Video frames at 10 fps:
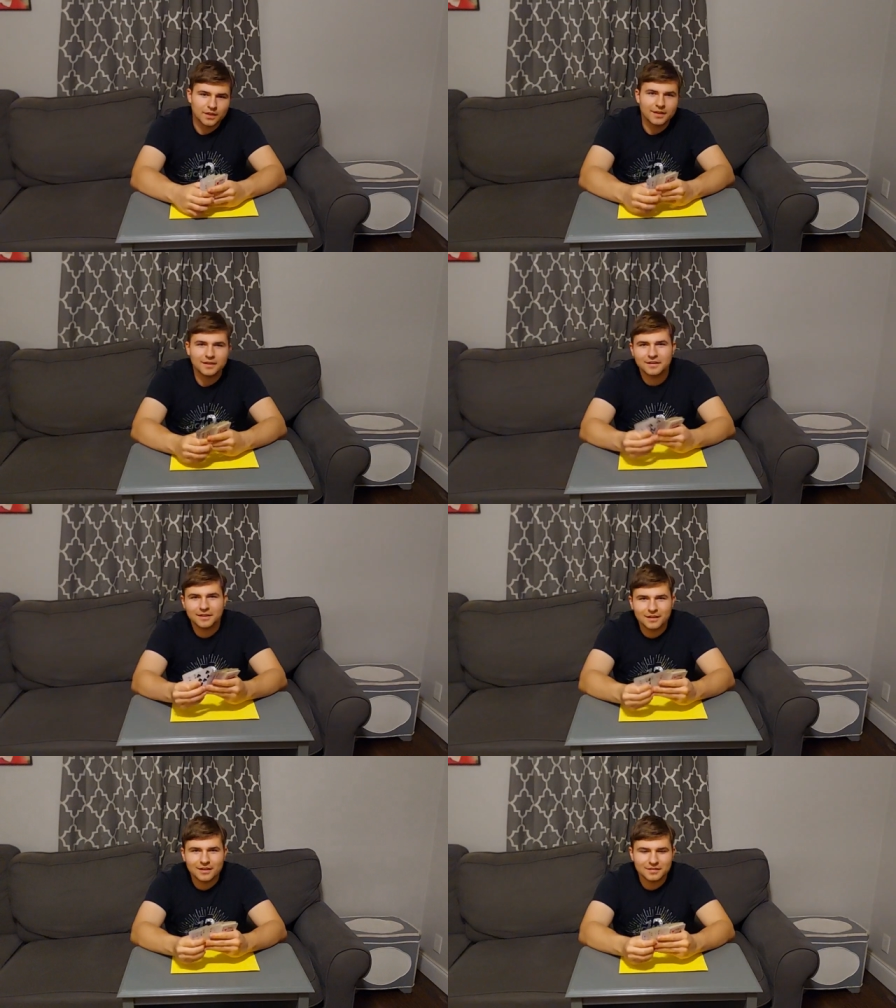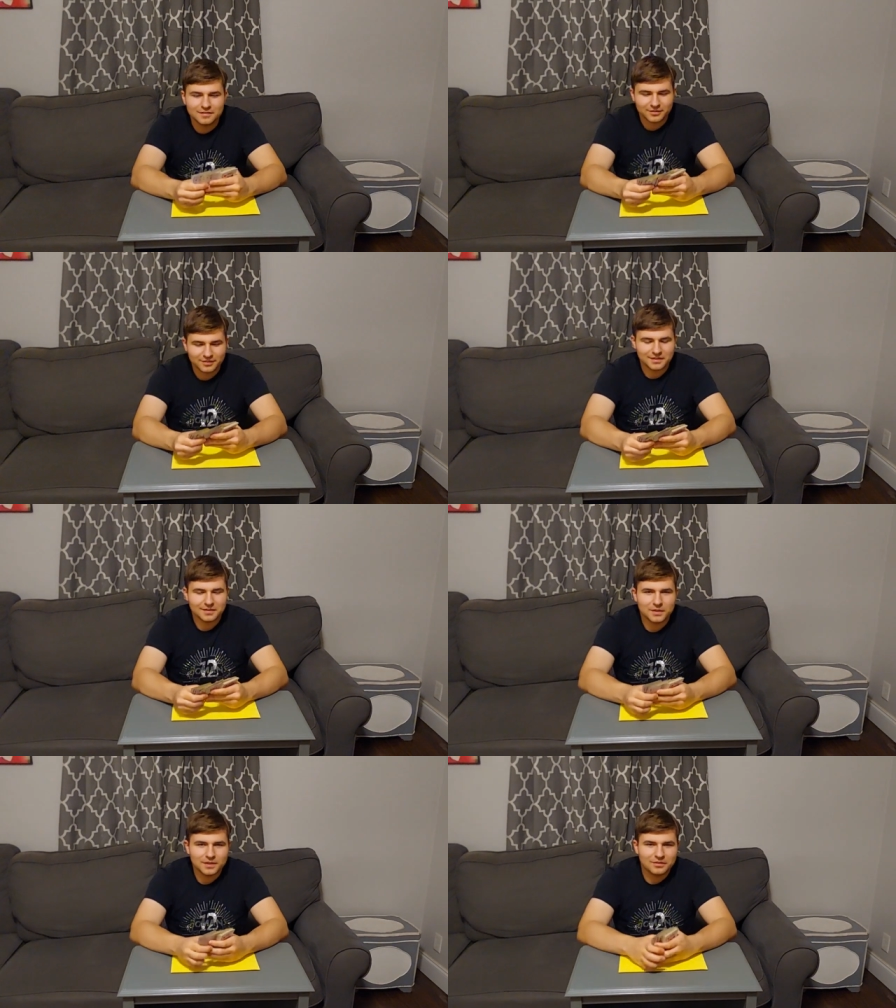Hey guys, I'm just gonna
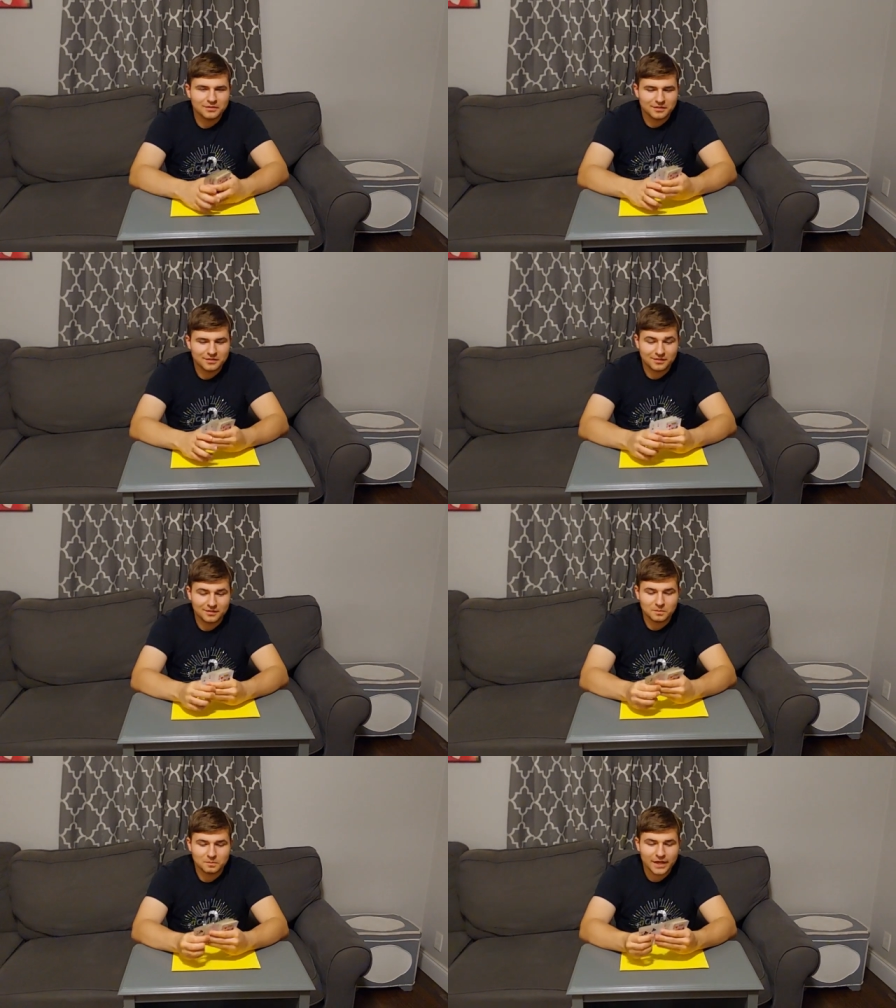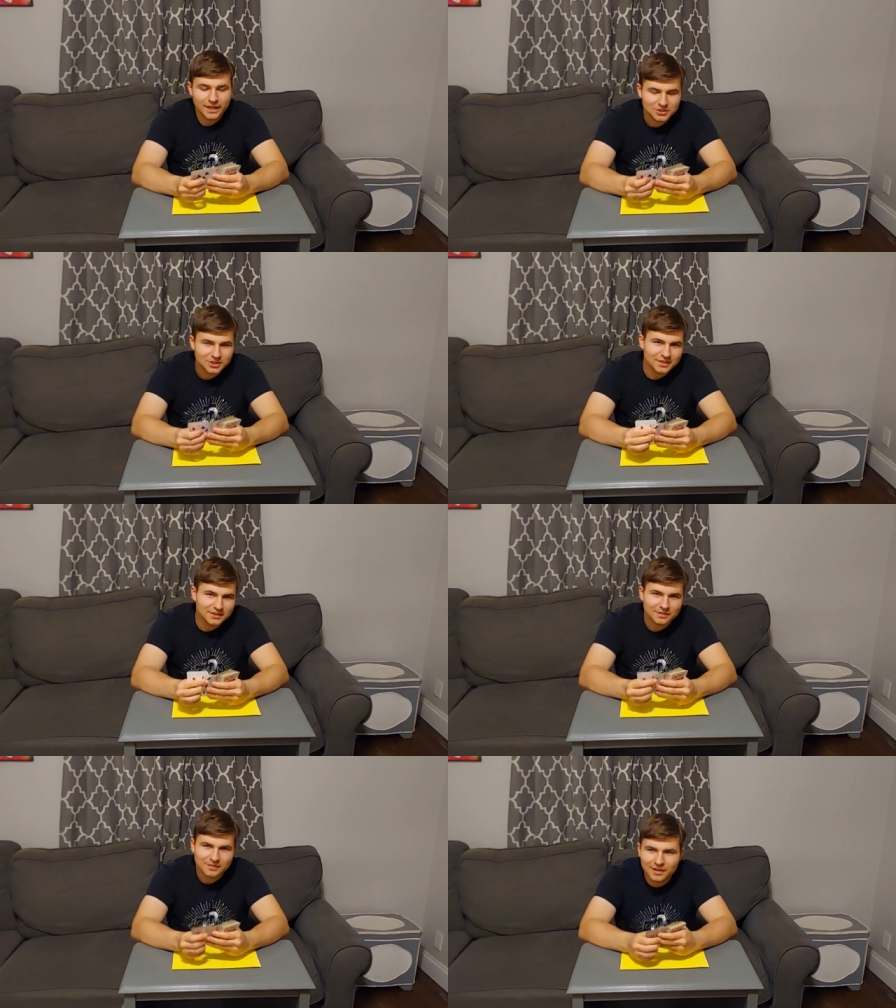be doing some magic,
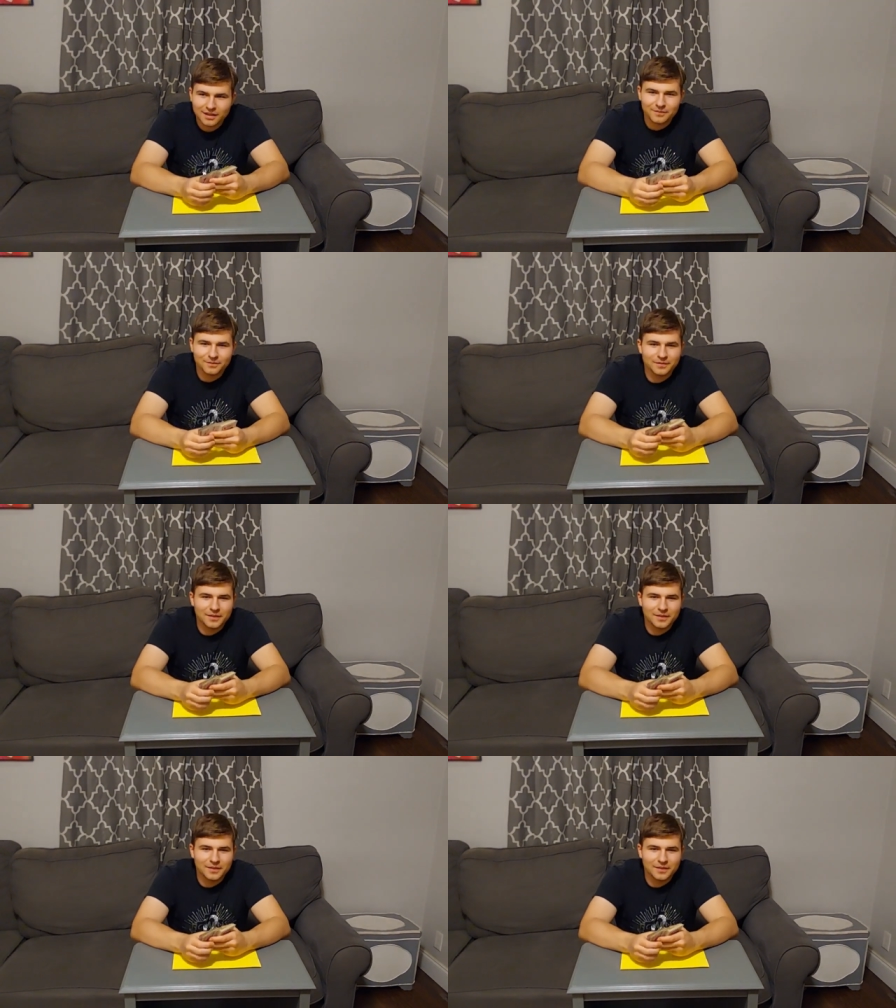okay?